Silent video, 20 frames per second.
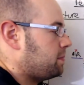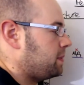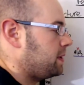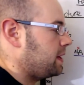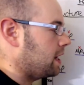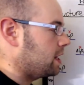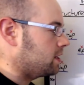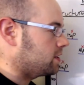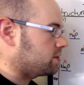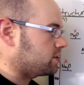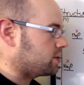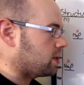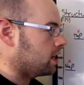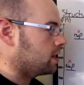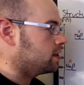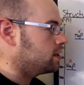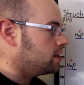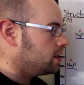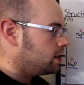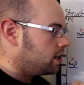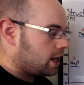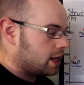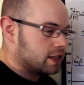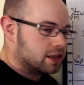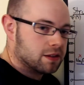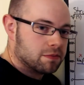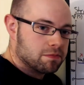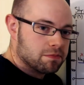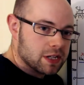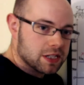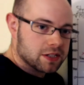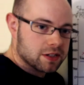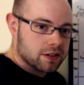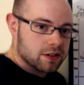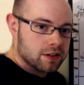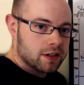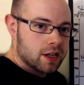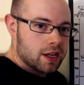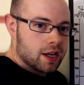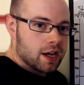pH 10 in the
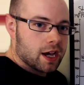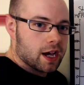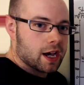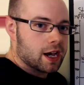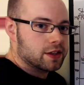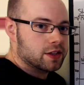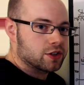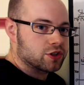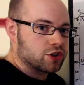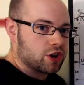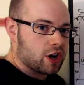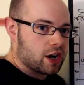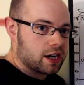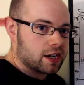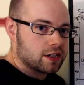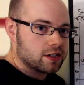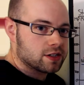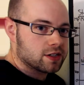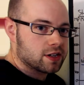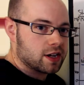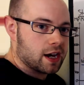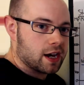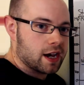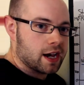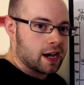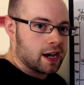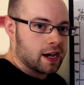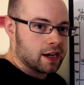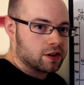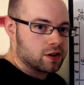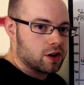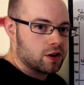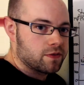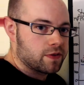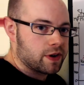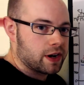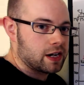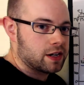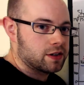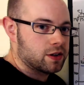middle, the giant
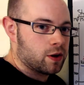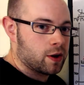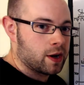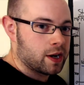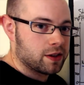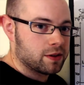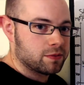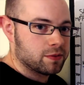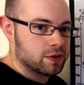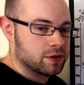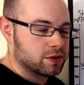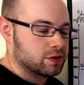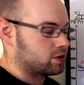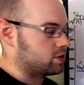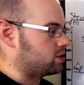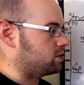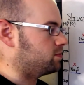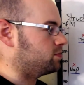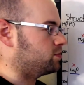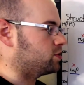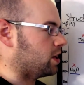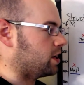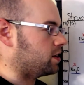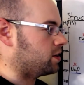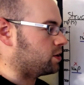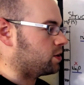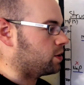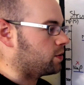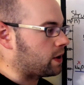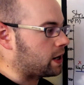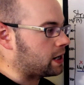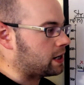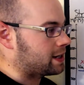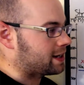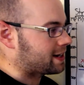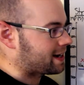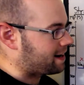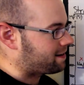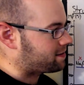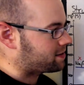covalent, or anything with some giant covalent
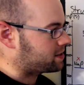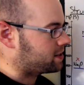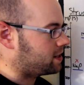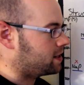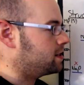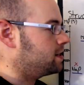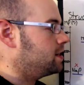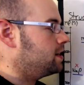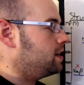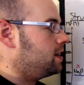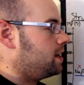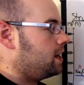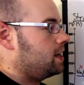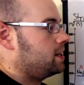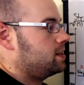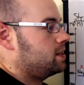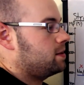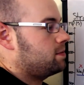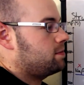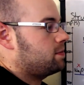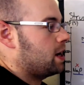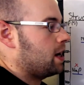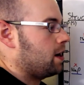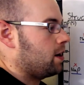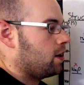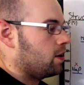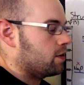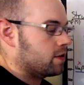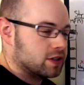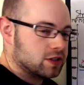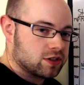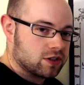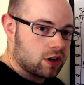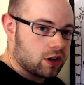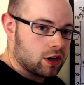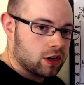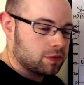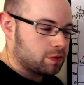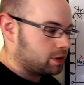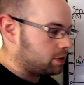character in them are
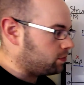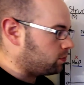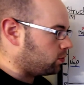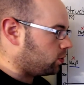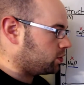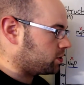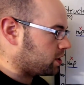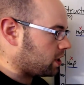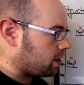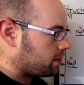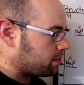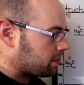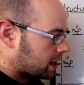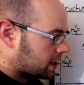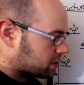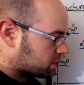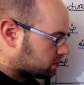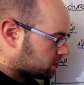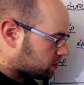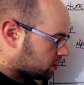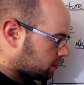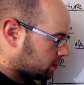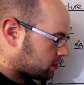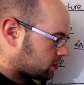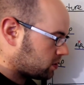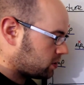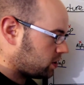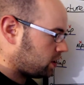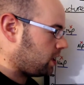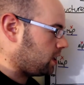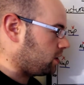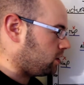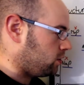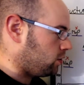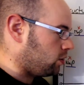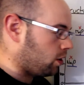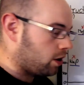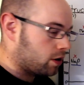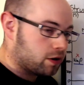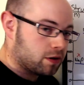insoluble in water, but as we come on to the
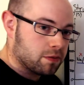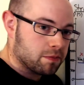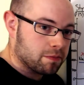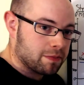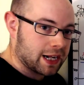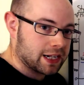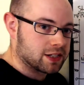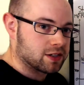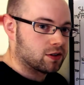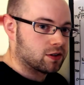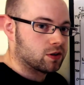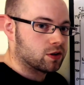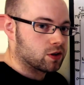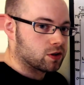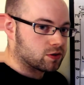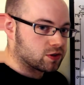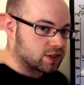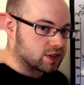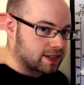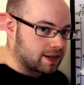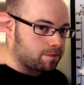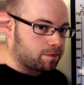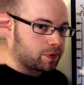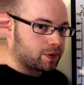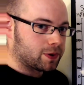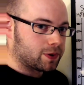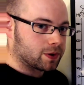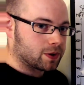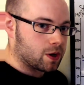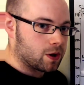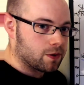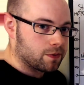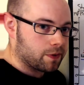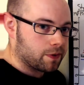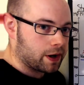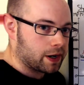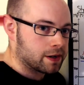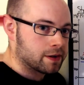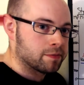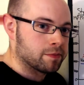non-metal simple
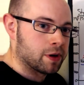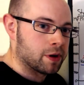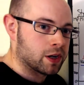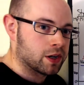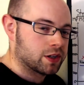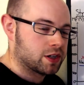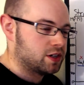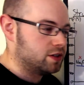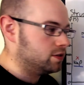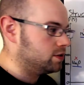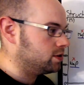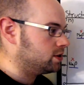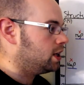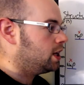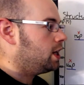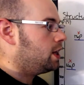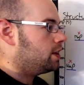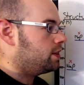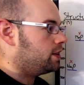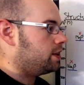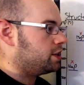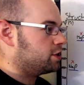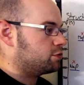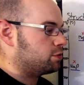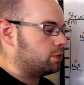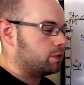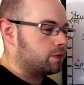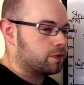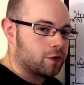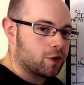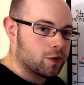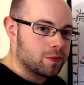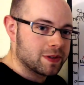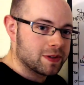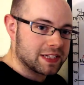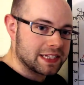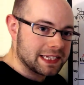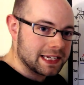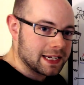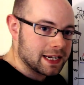covalent molecules, these will form
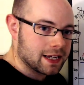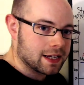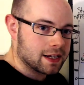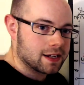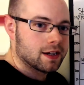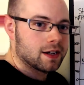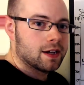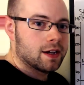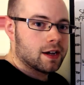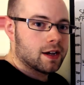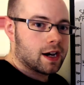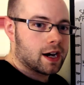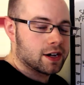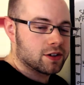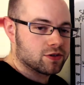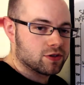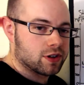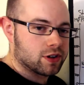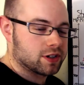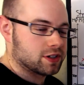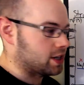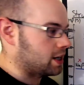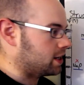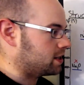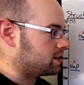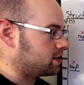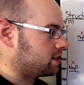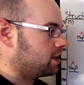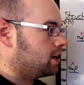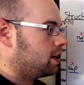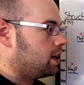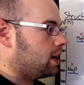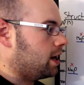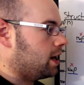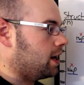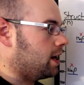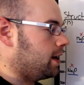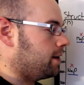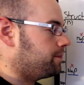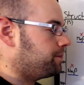acidic hydroxides,
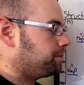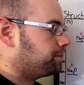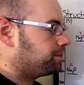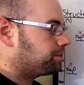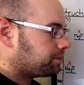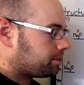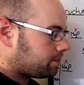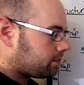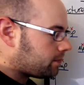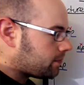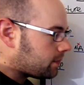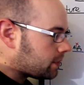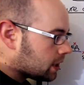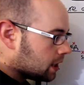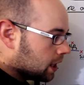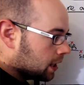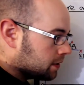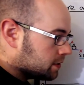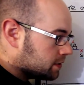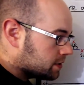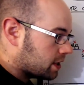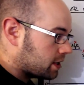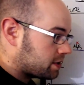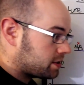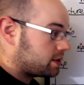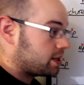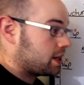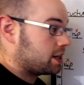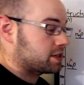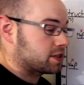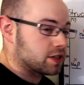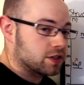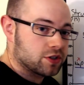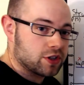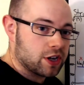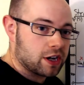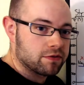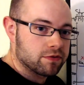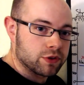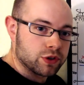and that's the
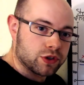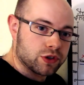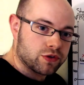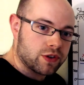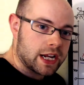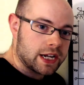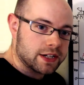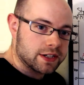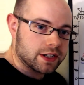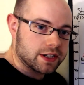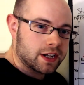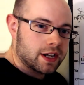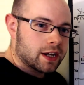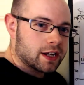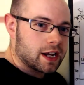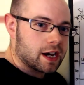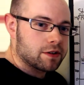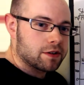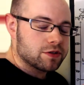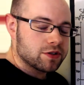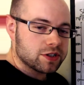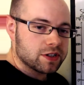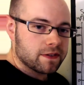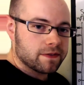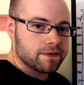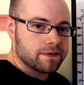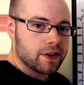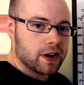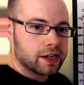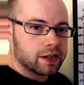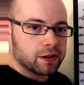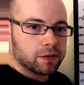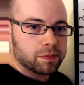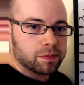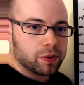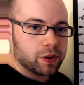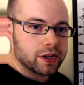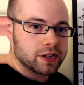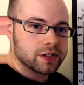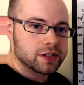general trend. Now just a final
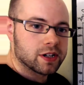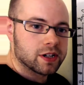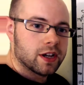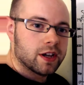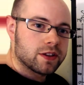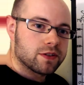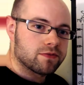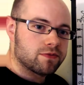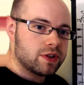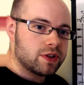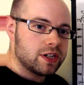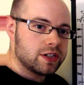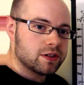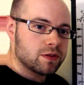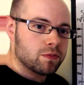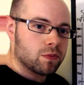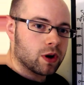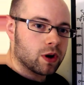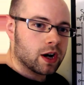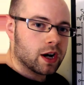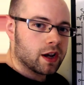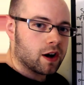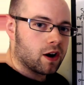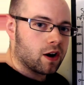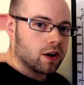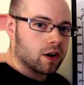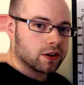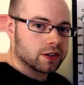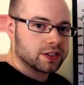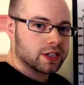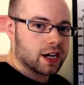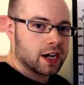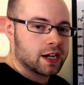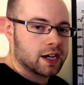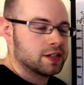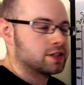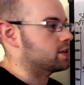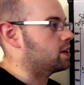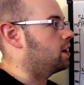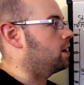point, the reason why
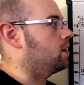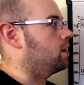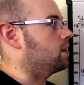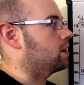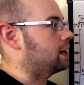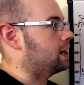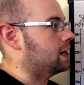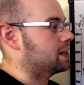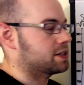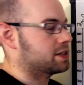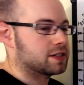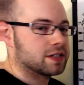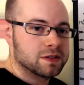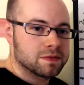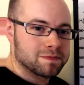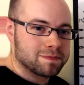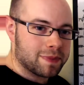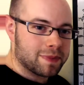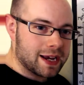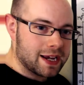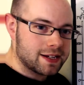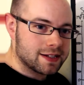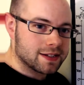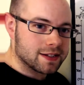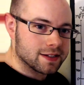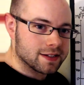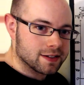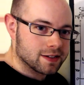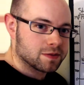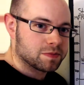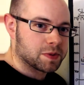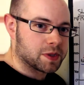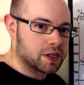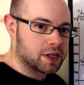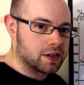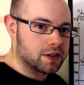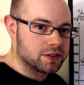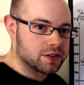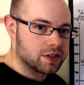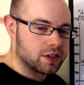oxides are classed as bases is
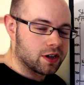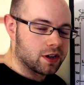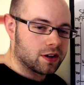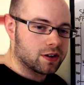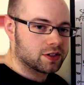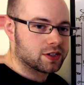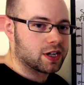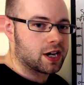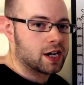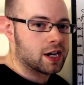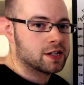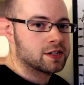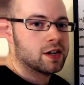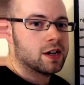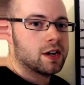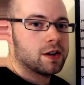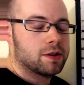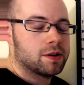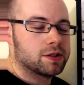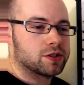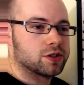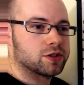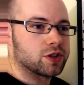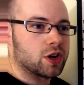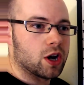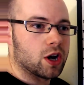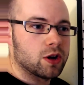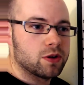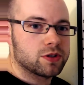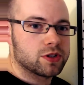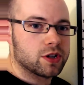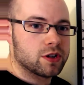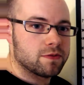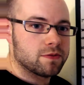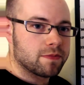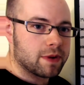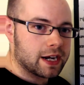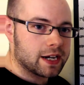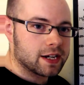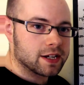because the oxide, which is O2
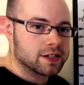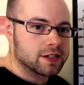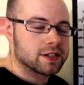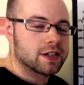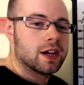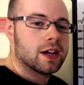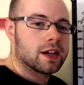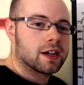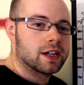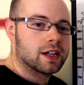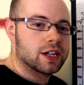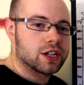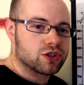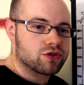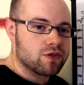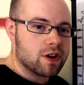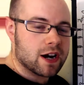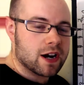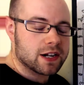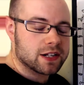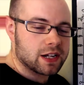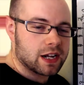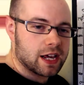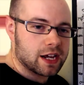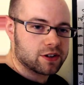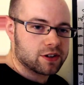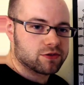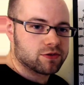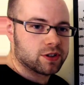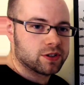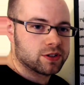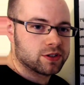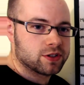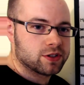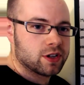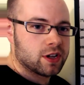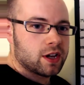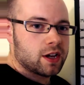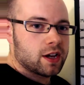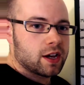minus, can attract electrons,
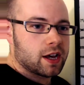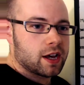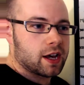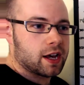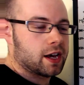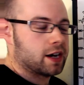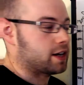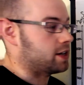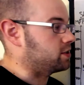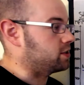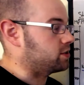can